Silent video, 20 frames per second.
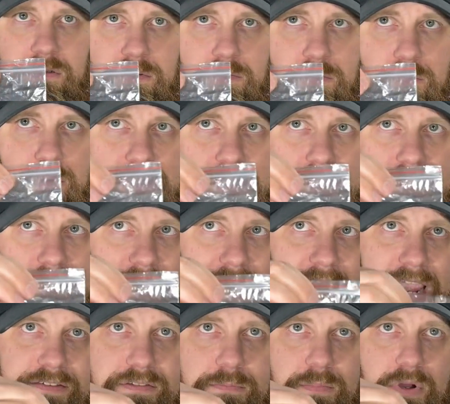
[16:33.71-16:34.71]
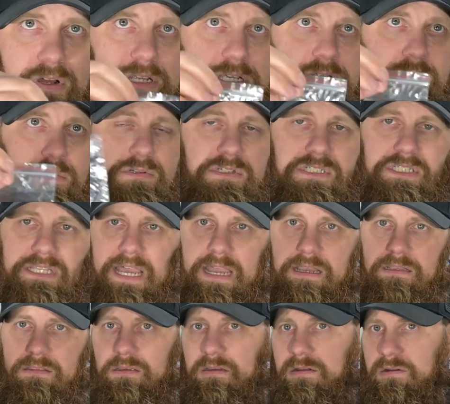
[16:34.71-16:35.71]
aftermarket or
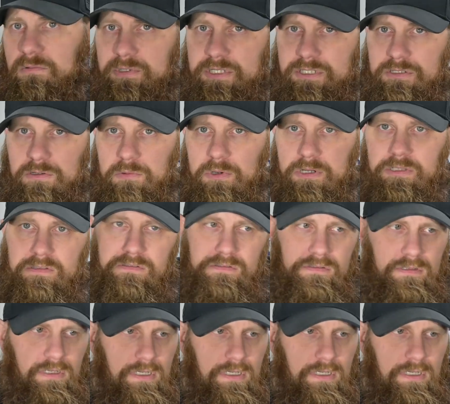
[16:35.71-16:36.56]
the original ones.